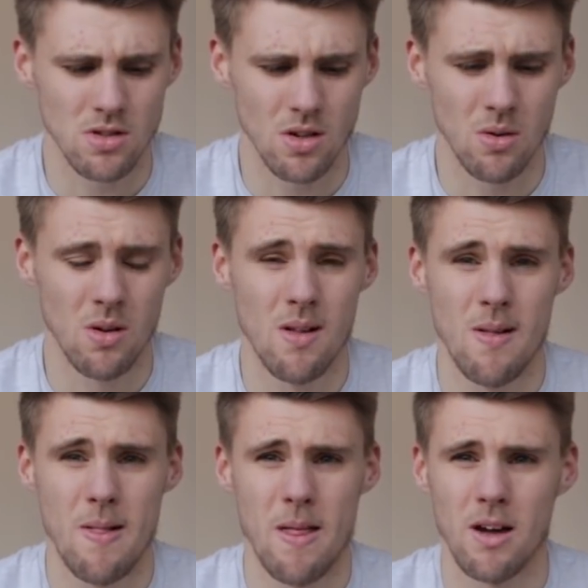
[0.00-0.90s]
So
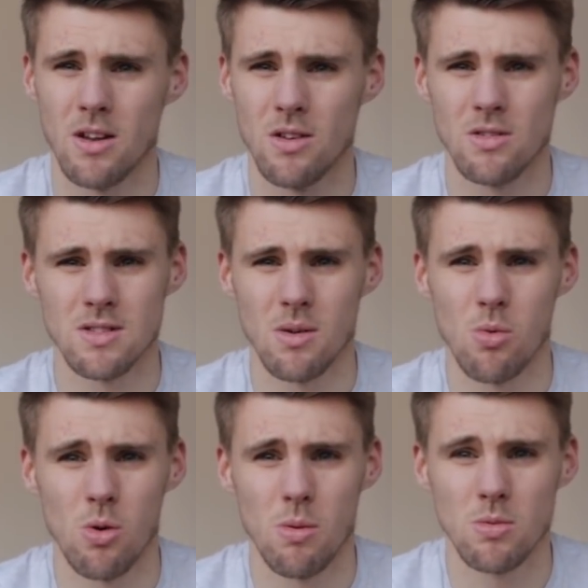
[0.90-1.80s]
I don't understand
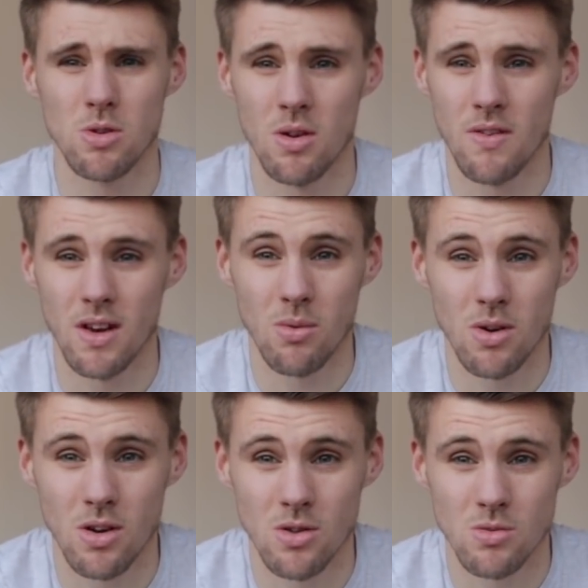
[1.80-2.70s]
why people do it. If
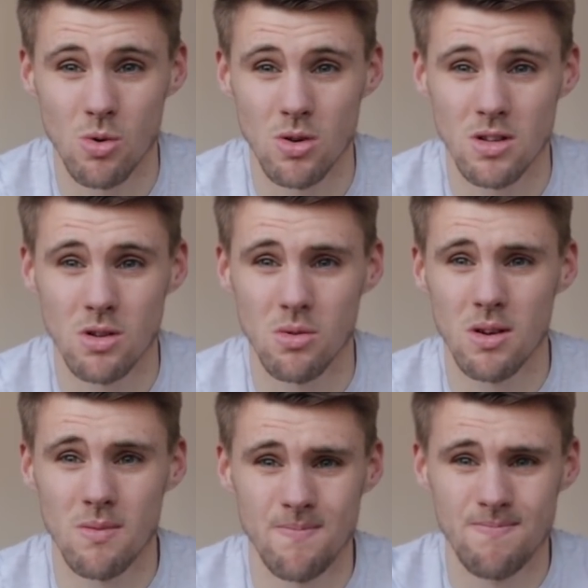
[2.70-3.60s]
anyone knows why they do
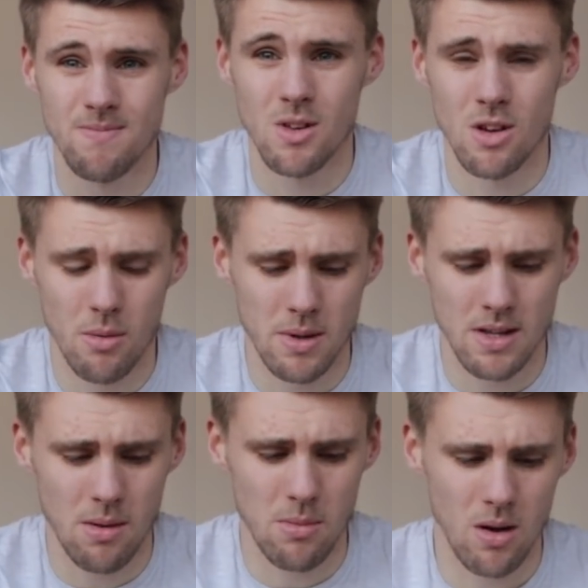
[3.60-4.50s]
it, comment
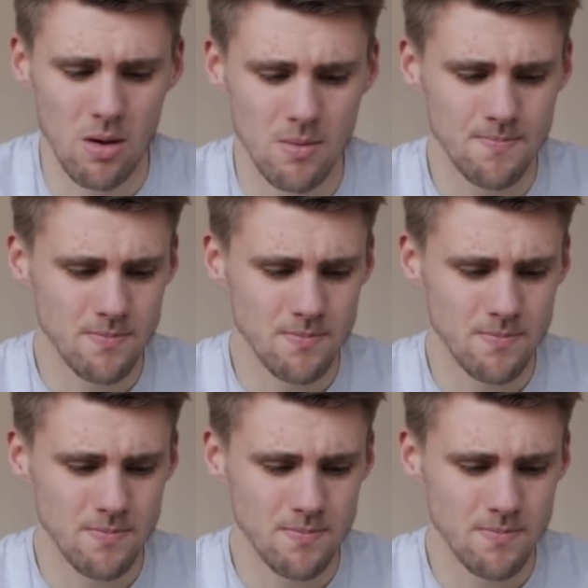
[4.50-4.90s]
down below.